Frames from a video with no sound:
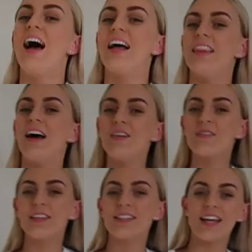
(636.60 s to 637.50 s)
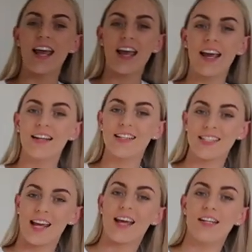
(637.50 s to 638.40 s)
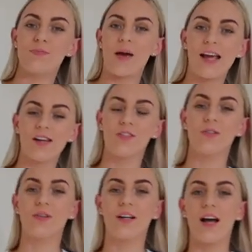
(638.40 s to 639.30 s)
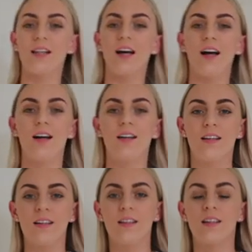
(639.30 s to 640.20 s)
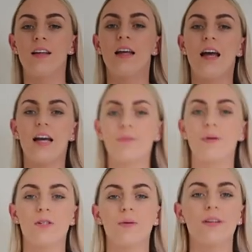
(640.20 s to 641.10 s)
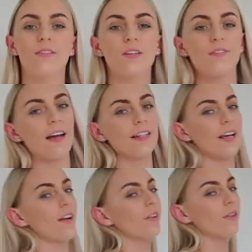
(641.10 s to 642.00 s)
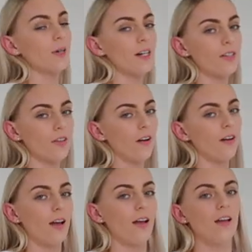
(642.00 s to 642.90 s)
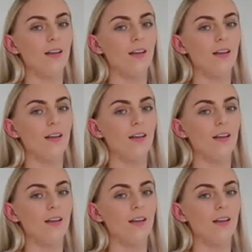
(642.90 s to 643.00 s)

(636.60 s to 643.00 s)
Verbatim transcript: I love the tan sand beige sort of colour especially when I've got a fake tan on when I don't I,